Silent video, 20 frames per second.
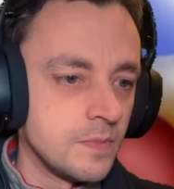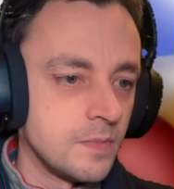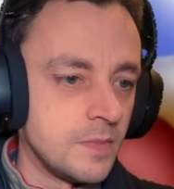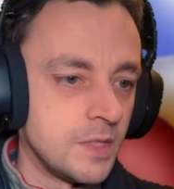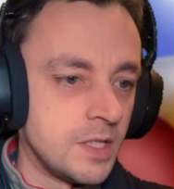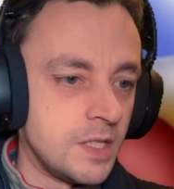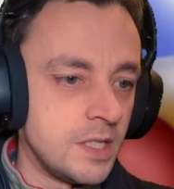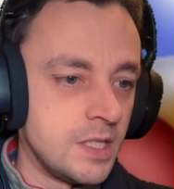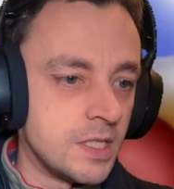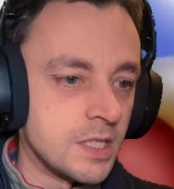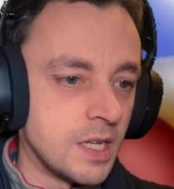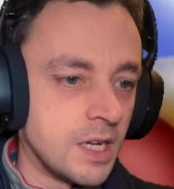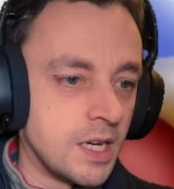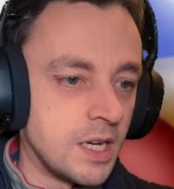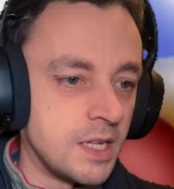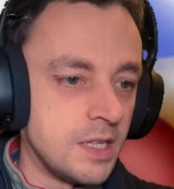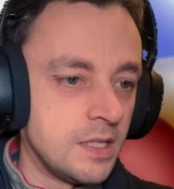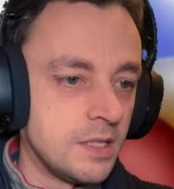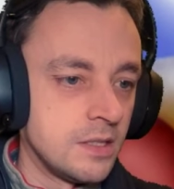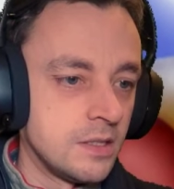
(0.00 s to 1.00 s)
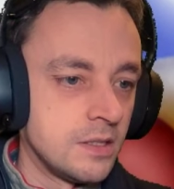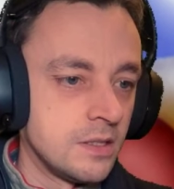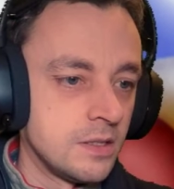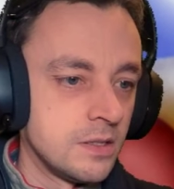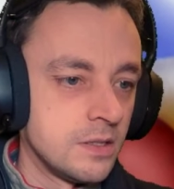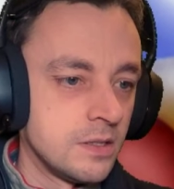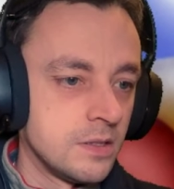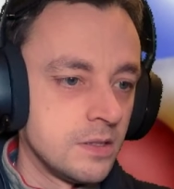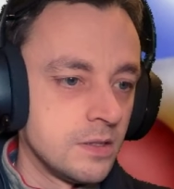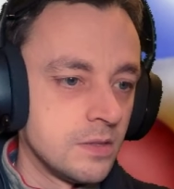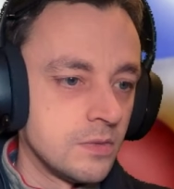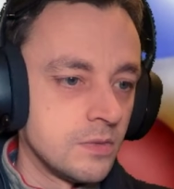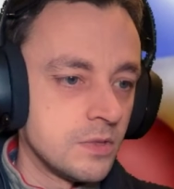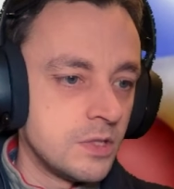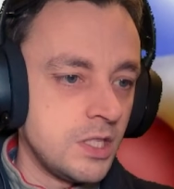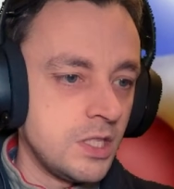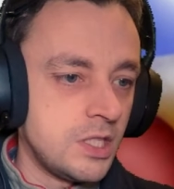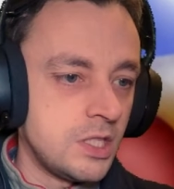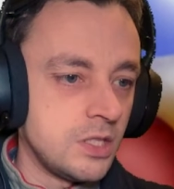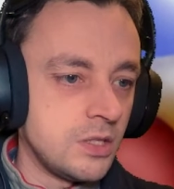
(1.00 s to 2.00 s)
Did he die?
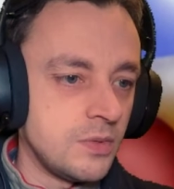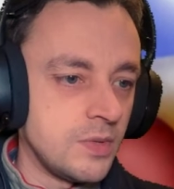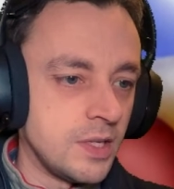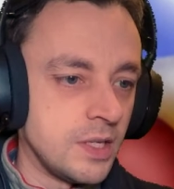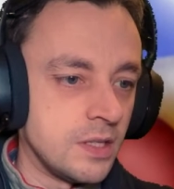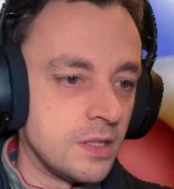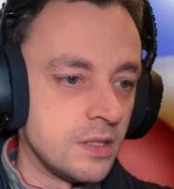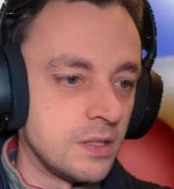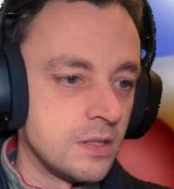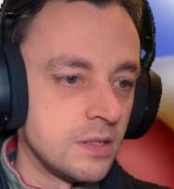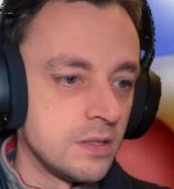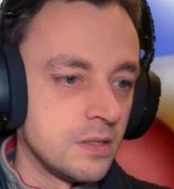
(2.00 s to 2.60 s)
What's he doing?